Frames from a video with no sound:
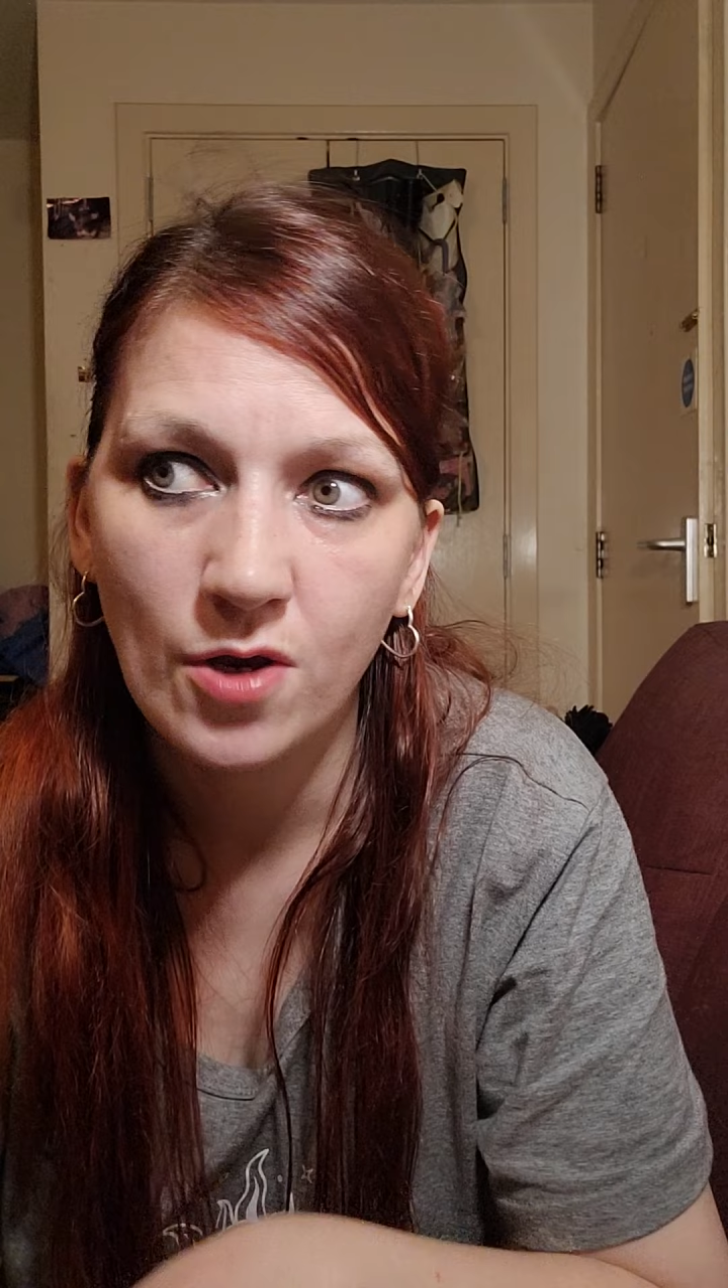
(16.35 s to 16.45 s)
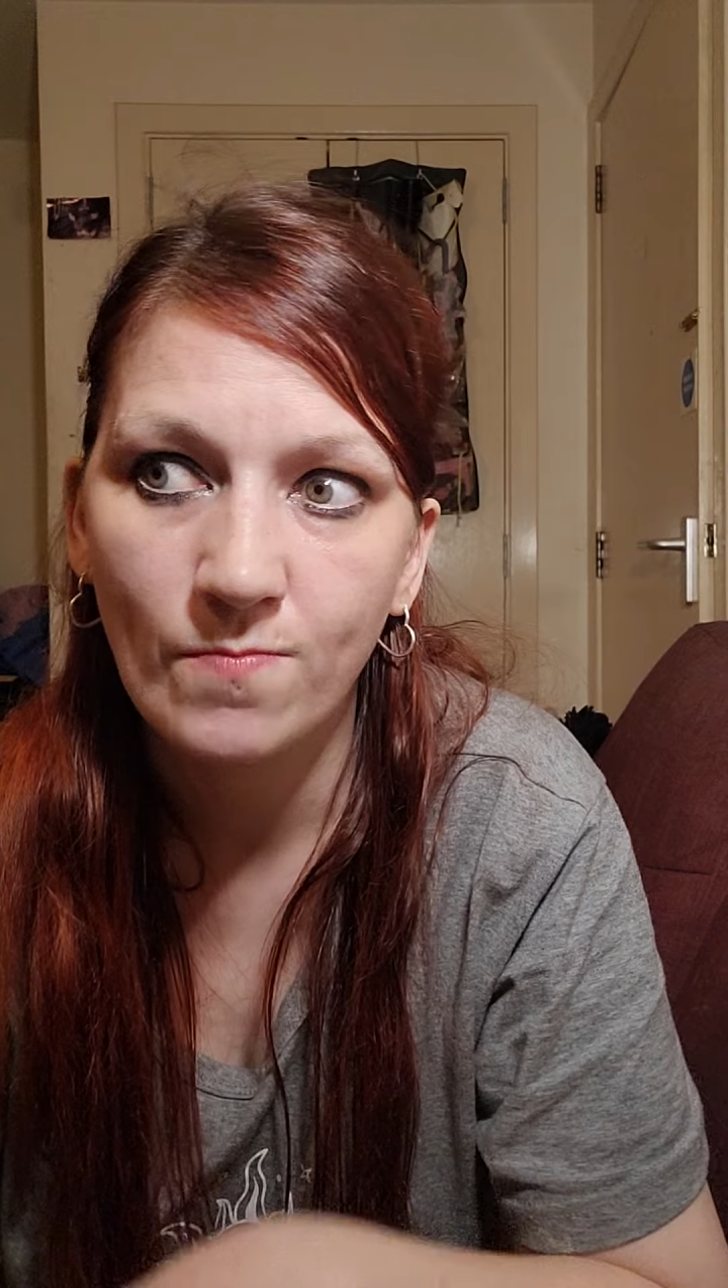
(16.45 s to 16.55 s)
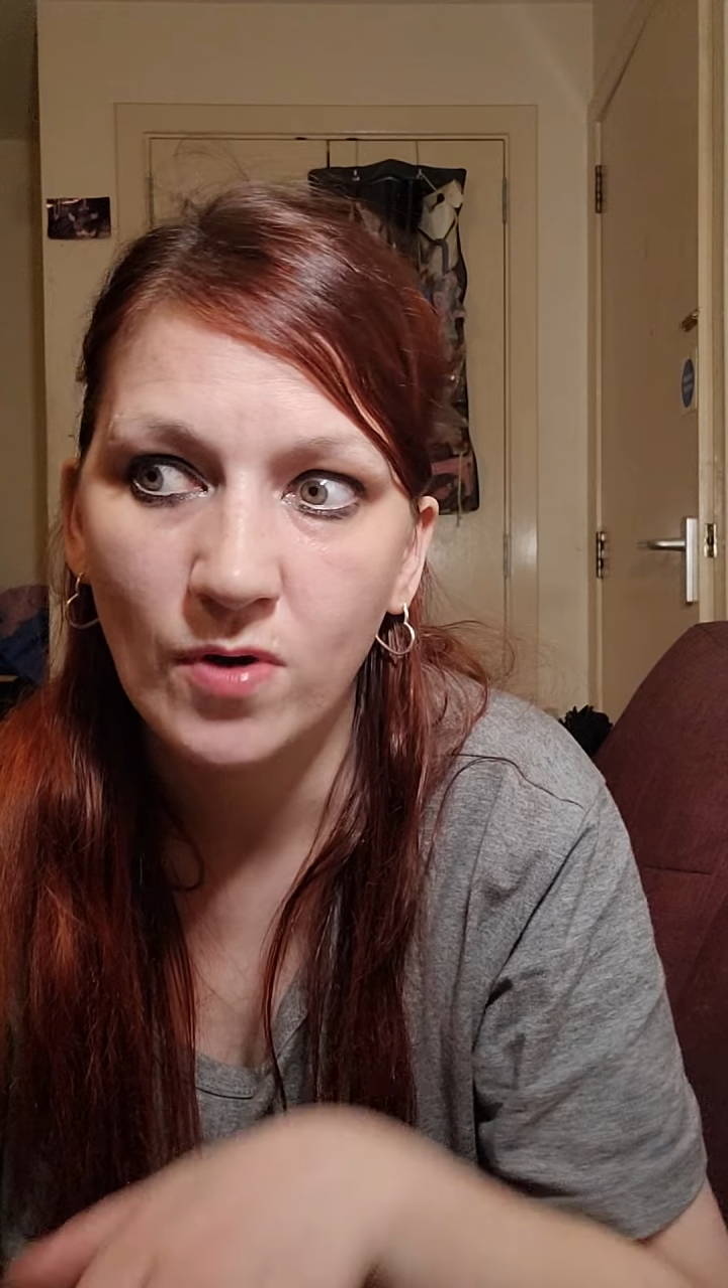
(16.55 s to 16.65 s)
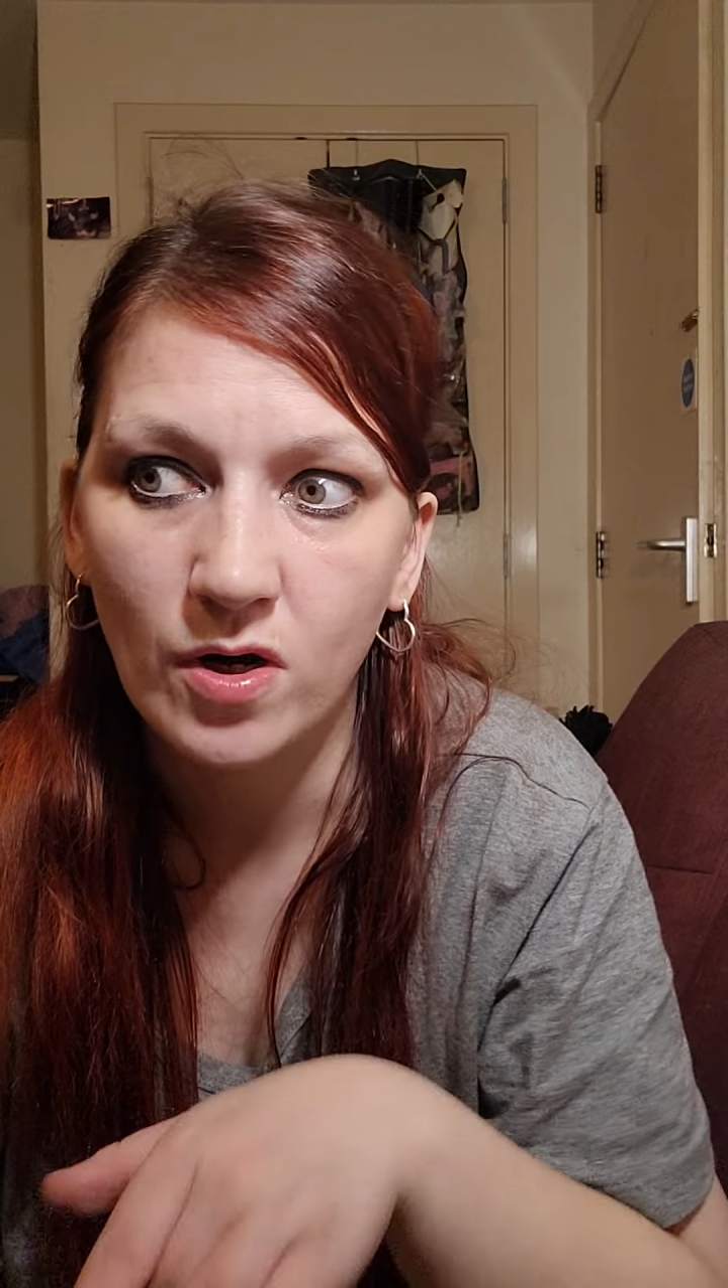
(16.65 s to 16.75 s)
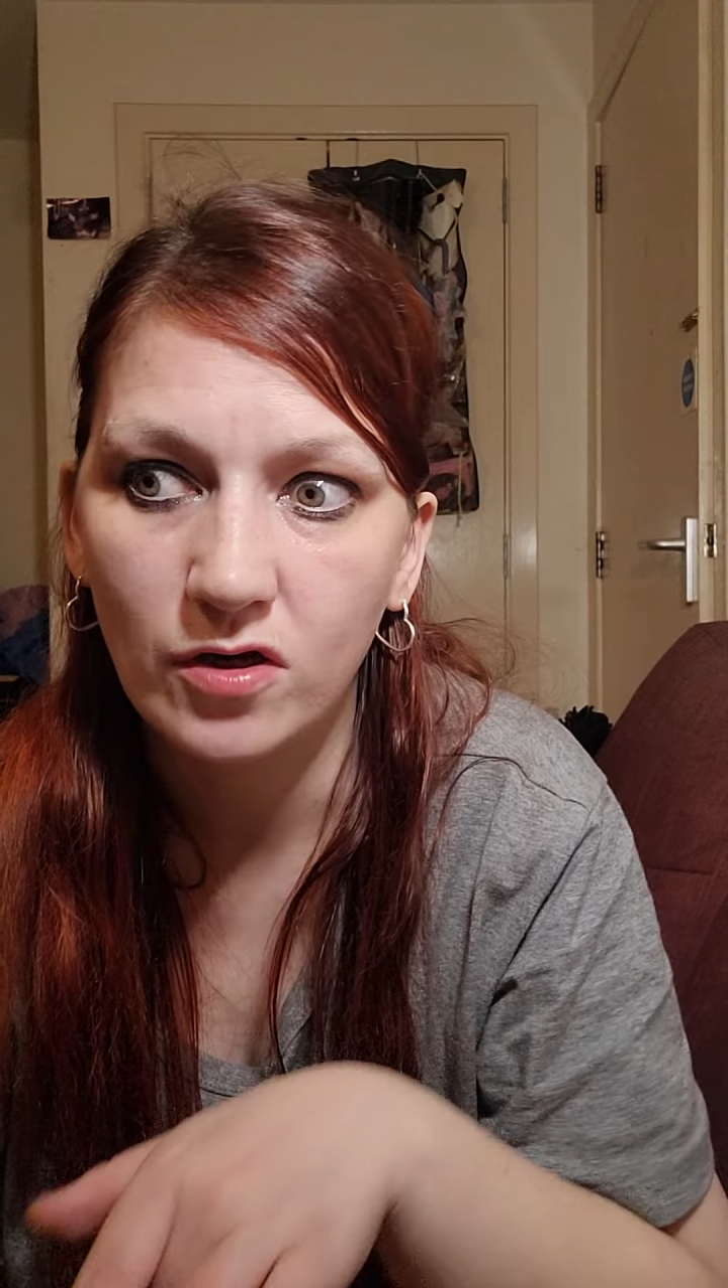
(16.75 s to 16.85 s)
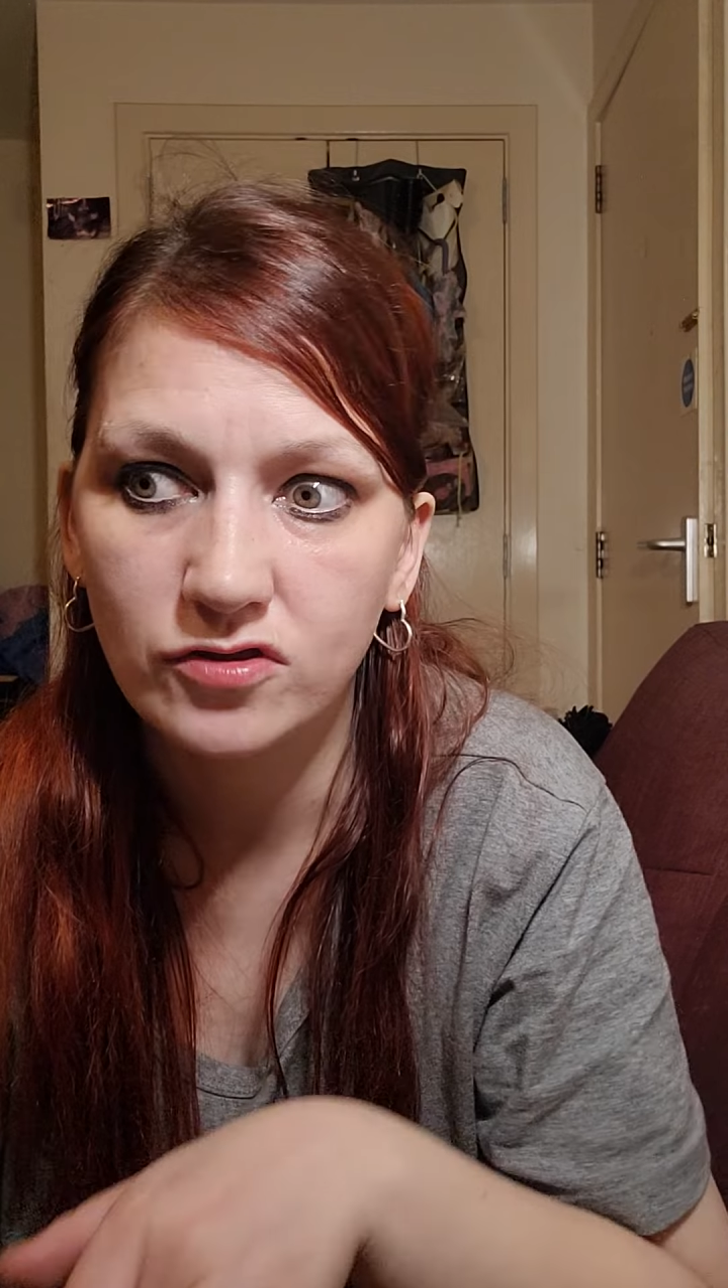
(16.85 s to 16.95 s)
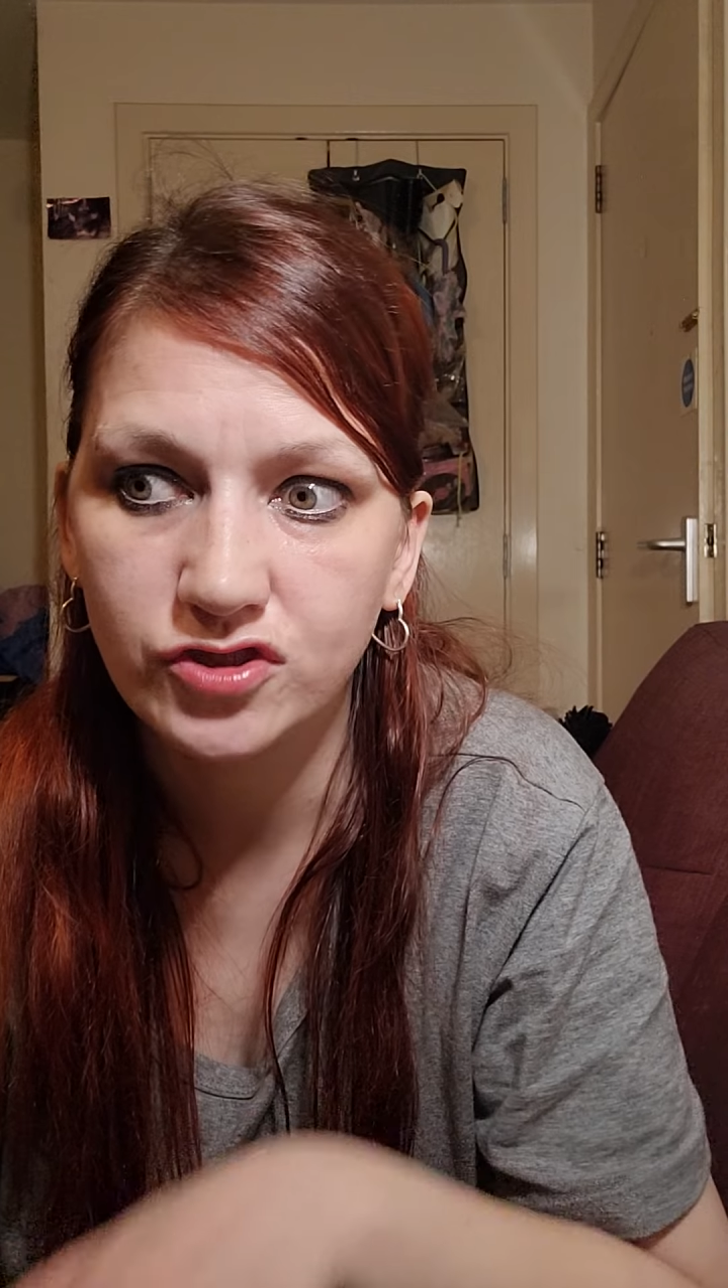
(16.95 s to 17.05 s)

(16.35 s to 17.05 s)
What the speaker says: but